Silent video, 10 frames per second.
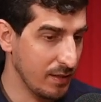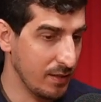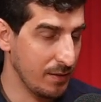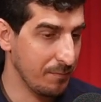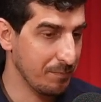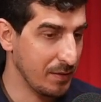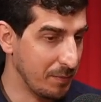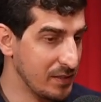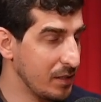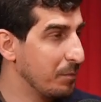the
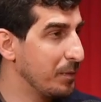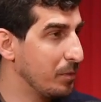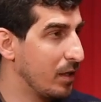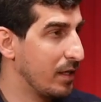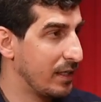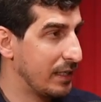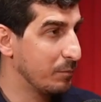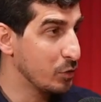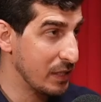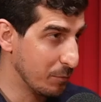Palestinian people are not
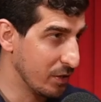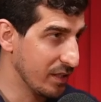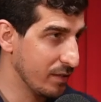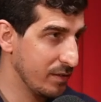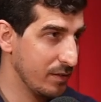Muslim only.